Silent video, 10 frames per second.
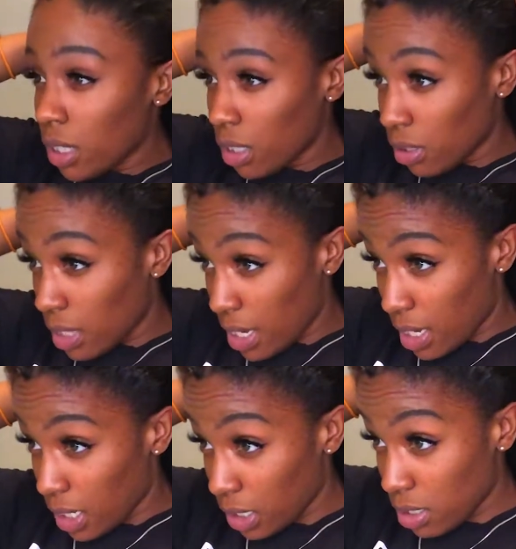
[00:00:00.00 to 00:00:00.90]
the color
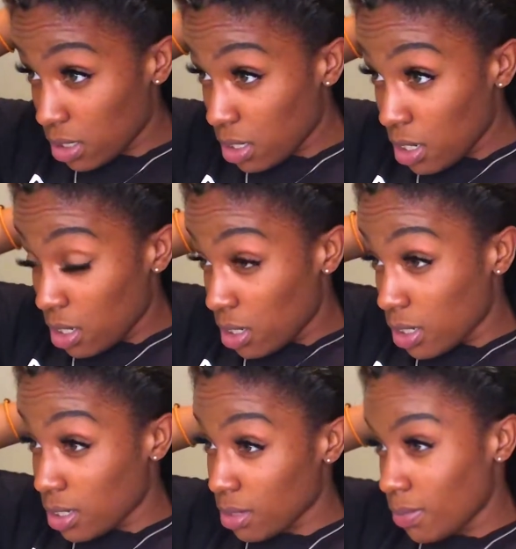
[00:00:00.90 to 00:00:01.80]
dyes,
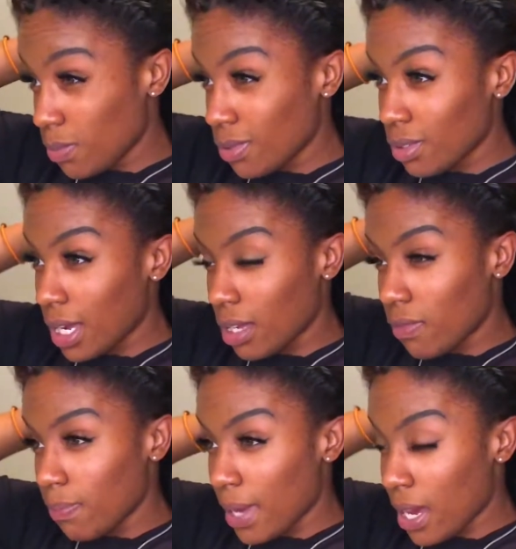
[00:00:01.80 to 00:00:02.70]
because some people
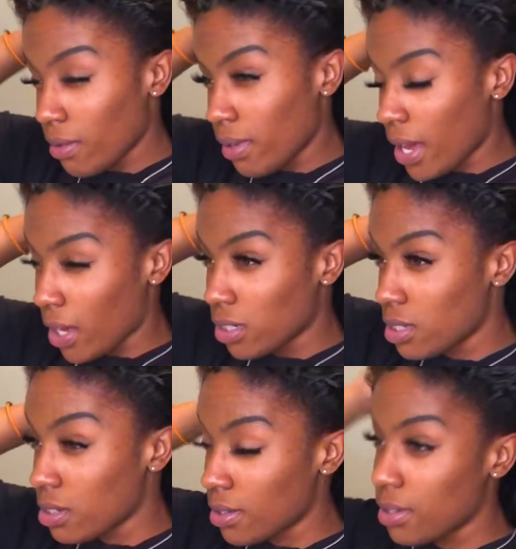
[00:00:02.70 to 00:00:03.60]
have bad
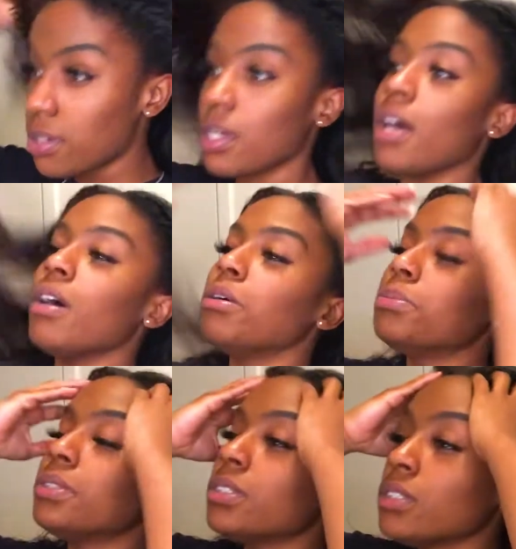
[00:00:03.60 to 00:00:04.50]
reactions on their
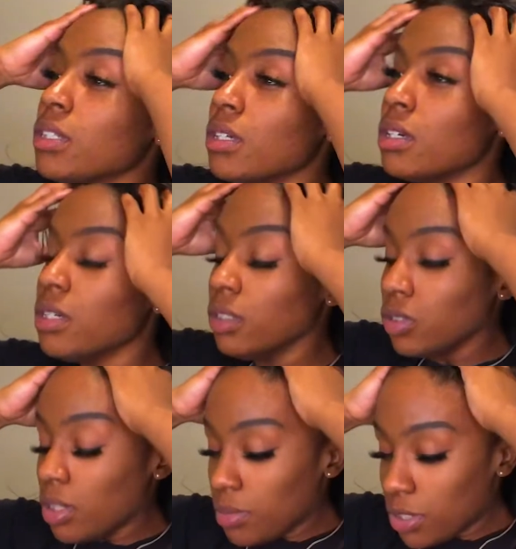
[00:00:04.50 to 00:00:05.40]
scalps.
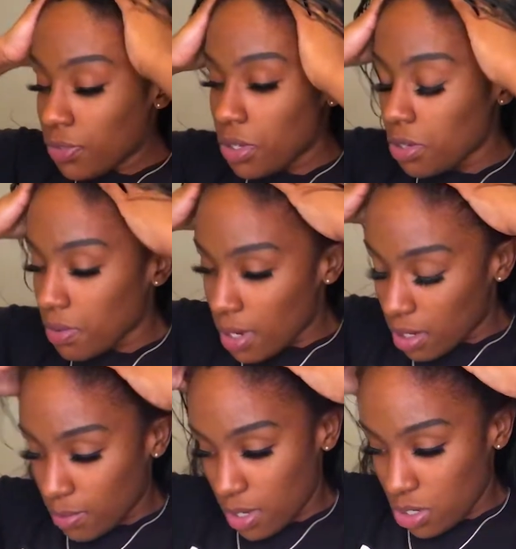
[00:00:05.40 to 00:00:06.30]
So I'm just feeling
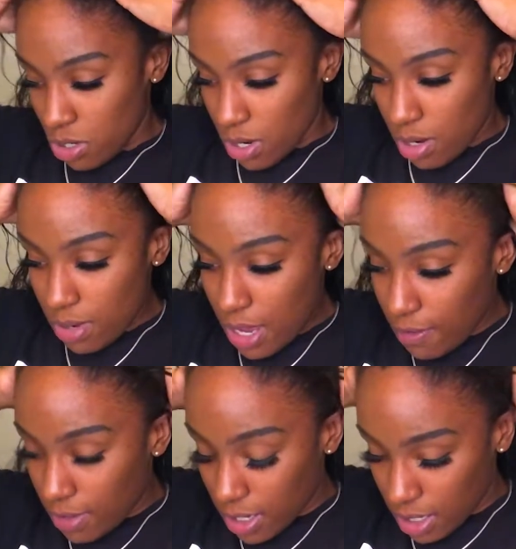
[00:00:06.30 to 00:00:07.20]
around to make sure I don't
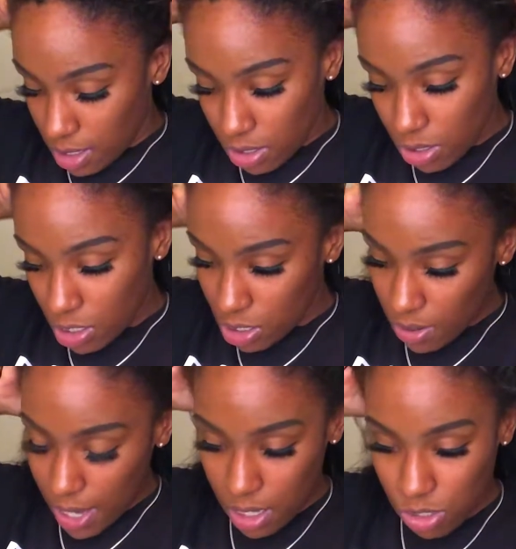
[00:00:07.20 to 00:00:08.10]
have any,
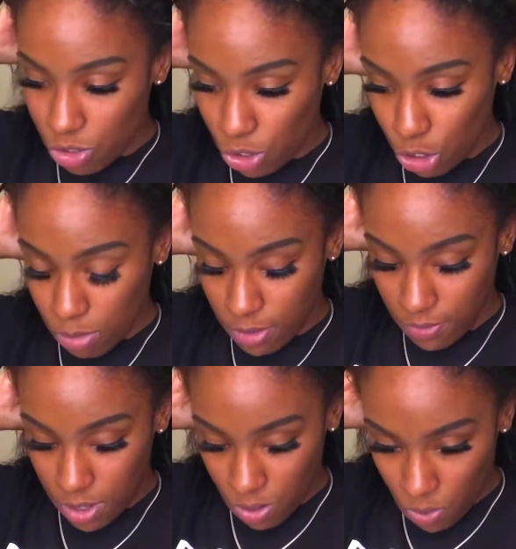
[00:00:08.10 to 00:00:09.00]
just so I can treat them
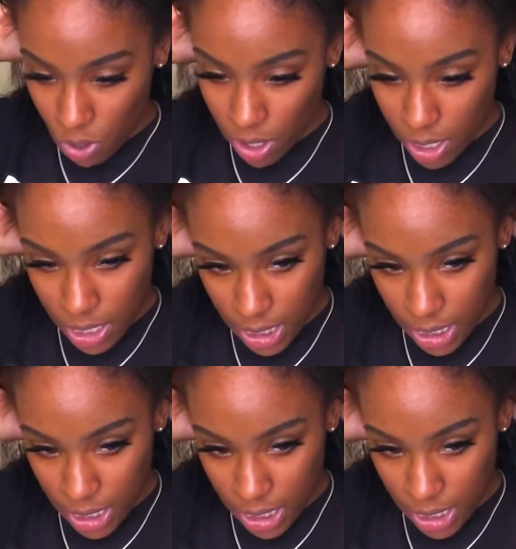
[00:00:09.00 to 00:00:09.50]
if there were